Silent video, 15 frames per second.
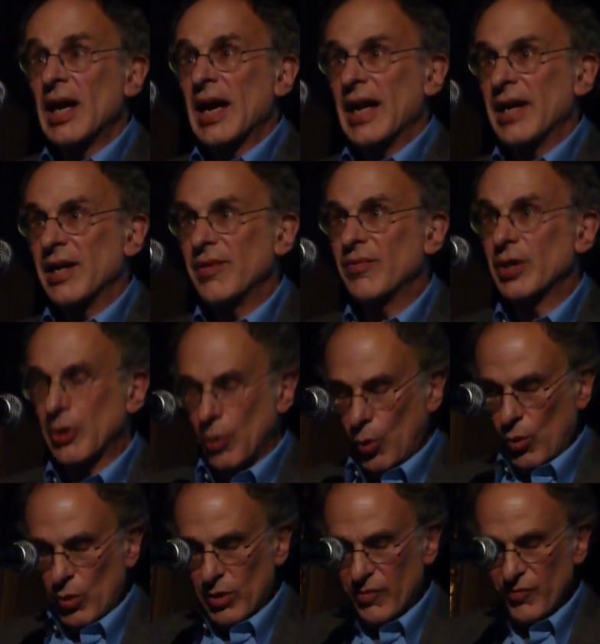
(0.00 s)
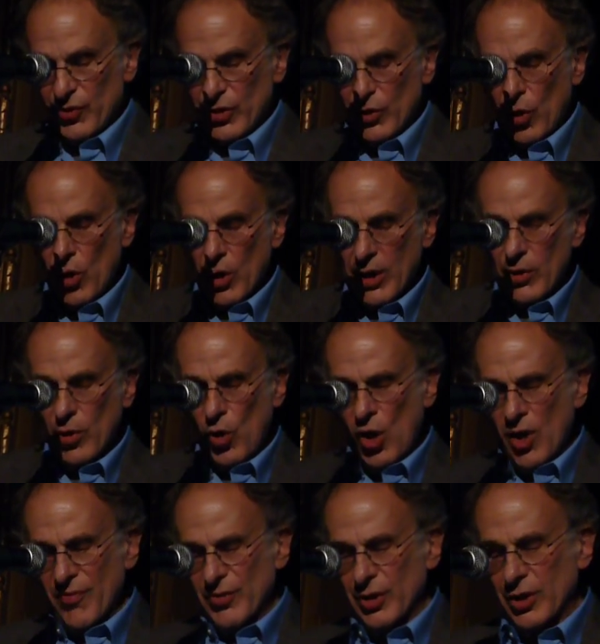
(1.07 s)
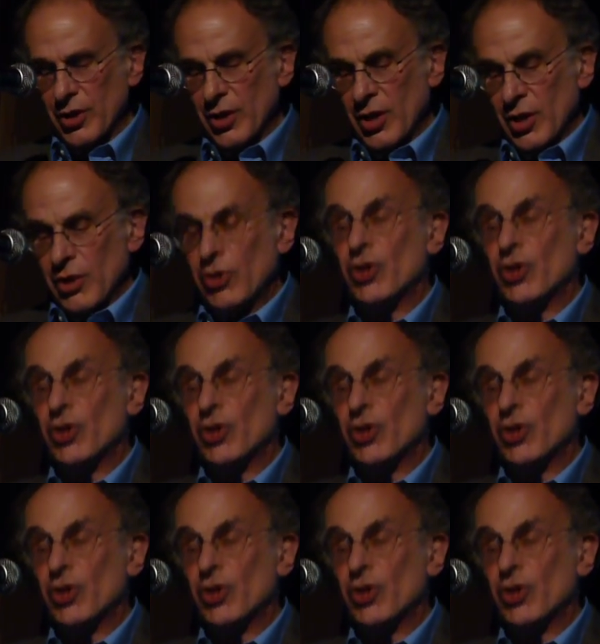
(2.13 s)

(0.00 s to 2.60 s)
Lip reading: and even more offered